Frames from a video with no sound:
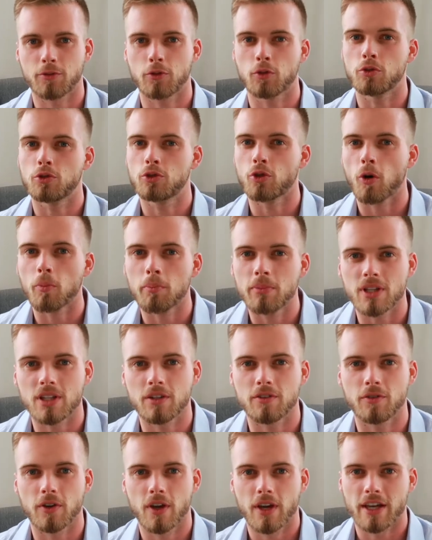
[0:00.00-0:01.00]
if you don't
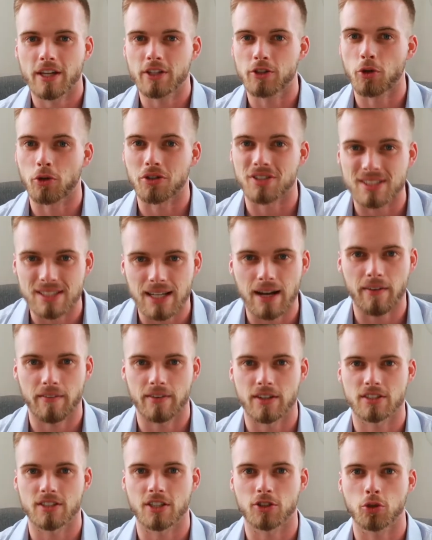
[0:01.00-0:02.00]
believe in your
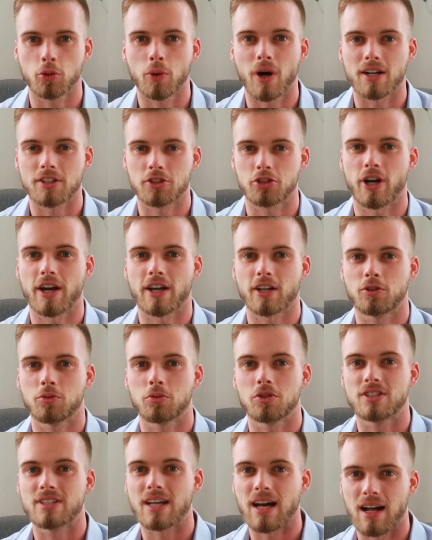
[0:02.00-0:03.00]
service that you are trying
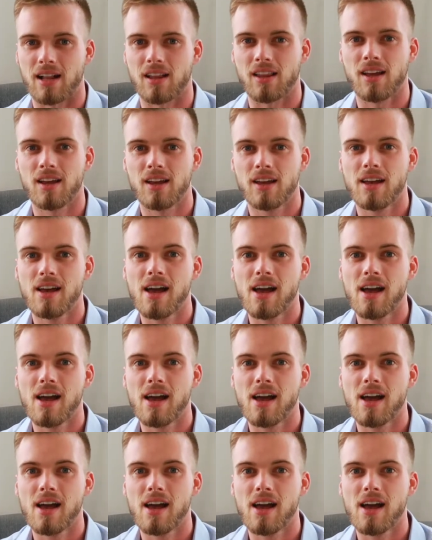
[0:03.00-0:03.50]
to sell,